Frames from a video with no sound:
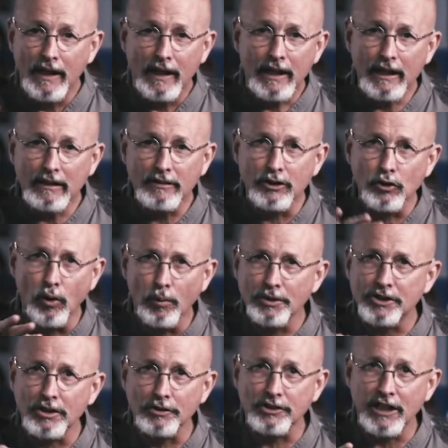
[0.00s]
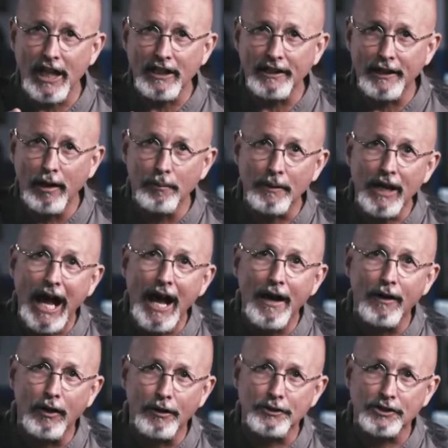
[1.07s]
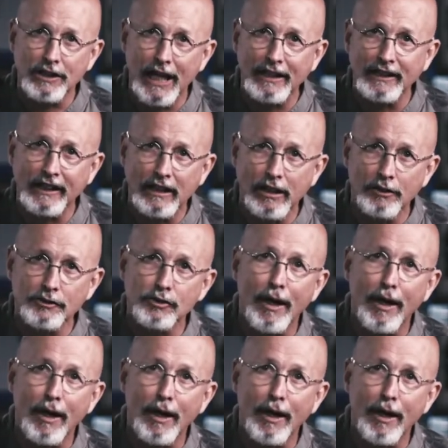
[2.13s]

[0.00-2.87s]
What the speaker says: the door was still slightly open or slightly closed.